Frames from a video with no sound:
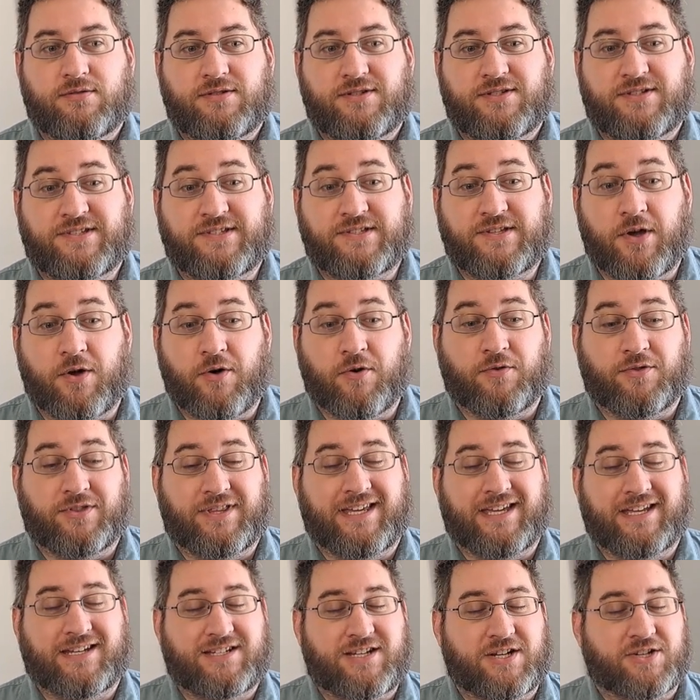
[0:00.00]
So
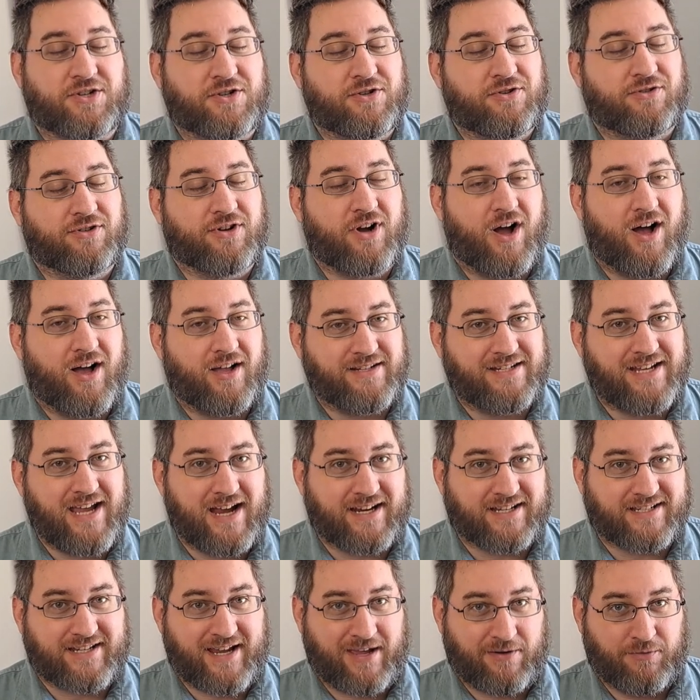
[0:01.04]
the additional
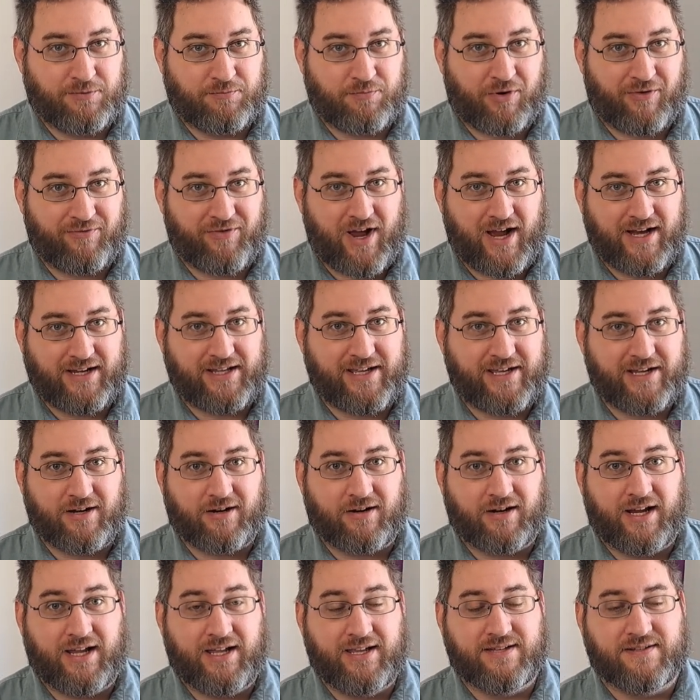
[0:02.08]
context I would provide
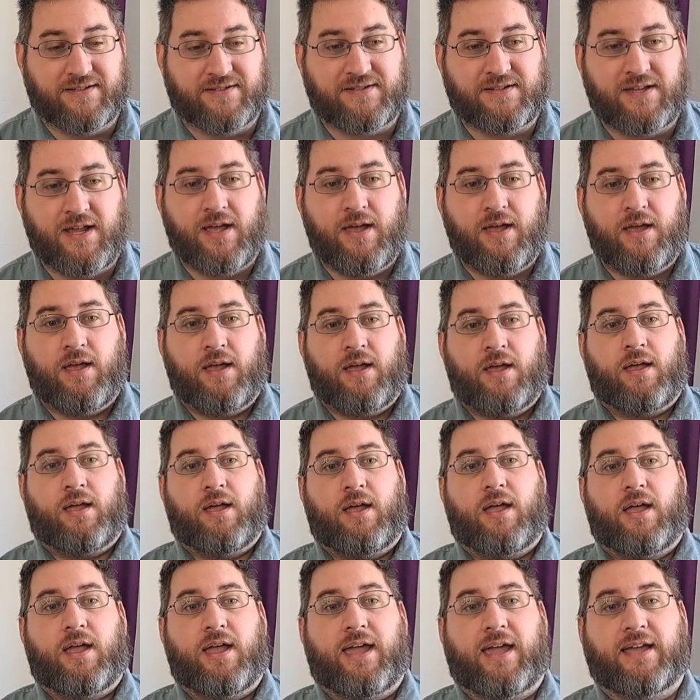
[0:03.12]
here is,
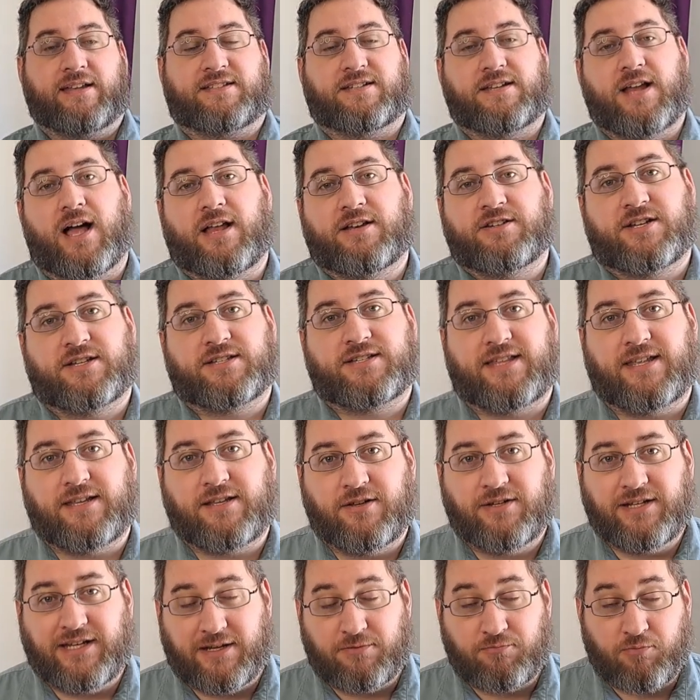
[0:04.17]
it's not just that you
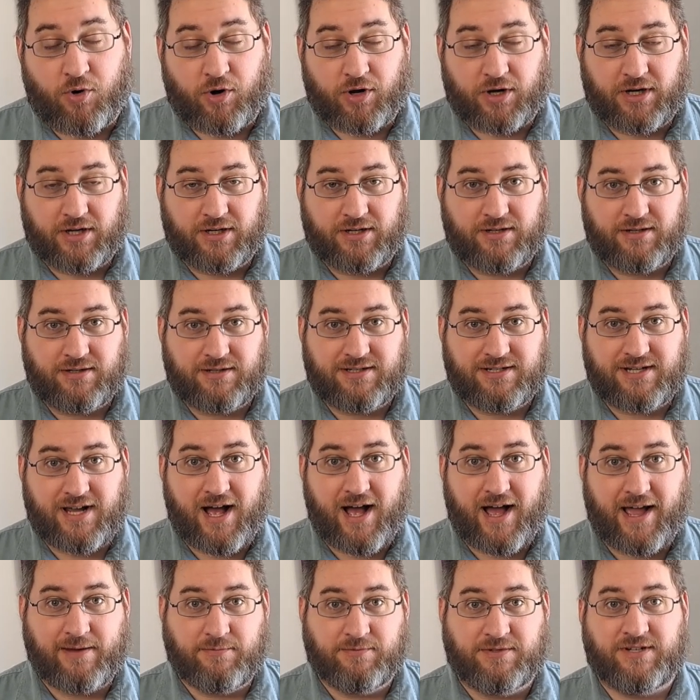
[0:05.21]
need more
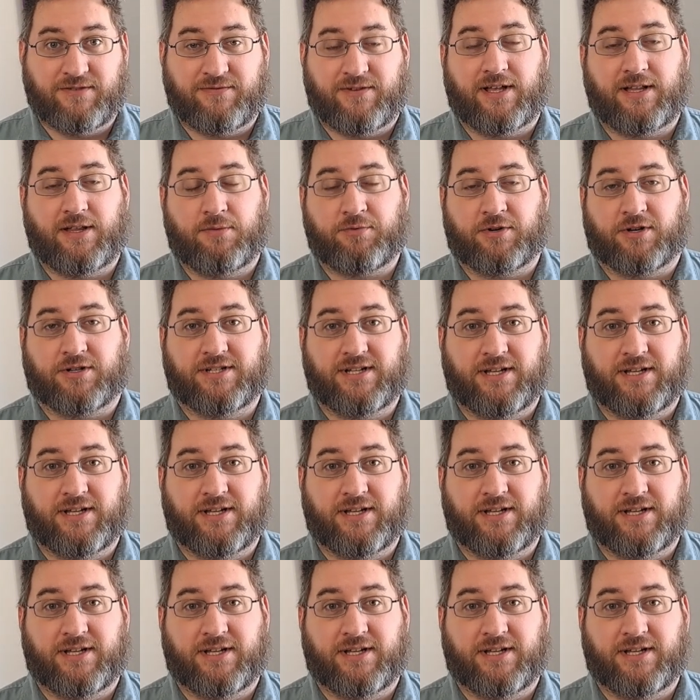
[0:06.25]
time to develop